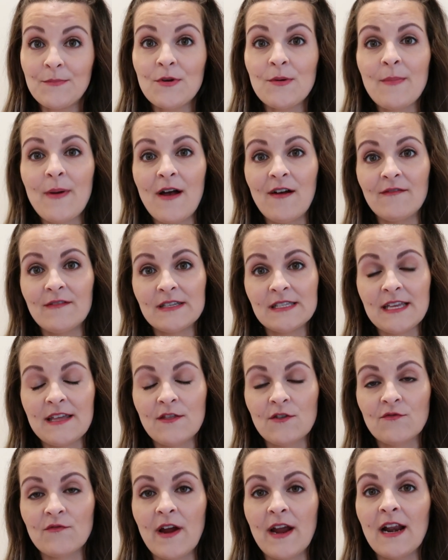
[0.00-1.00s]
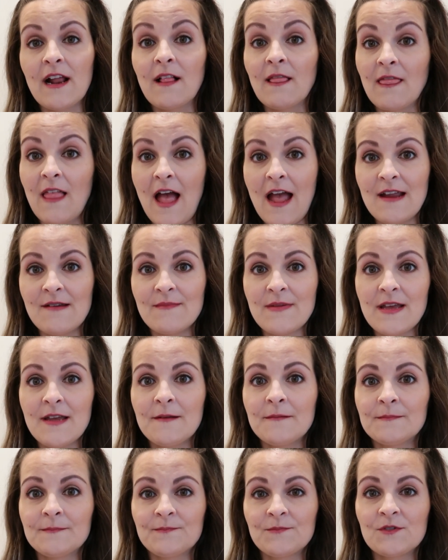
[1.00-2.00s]
your pelvis in the right
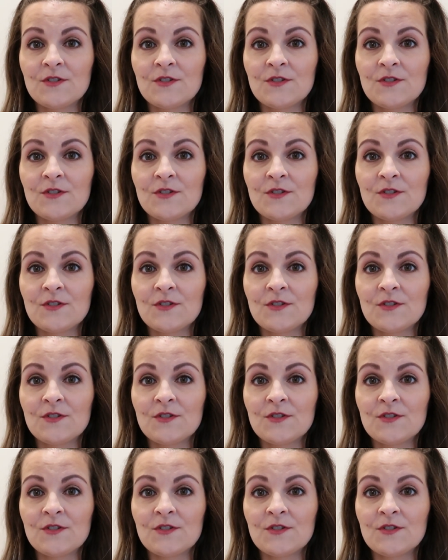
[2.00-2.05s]
alignment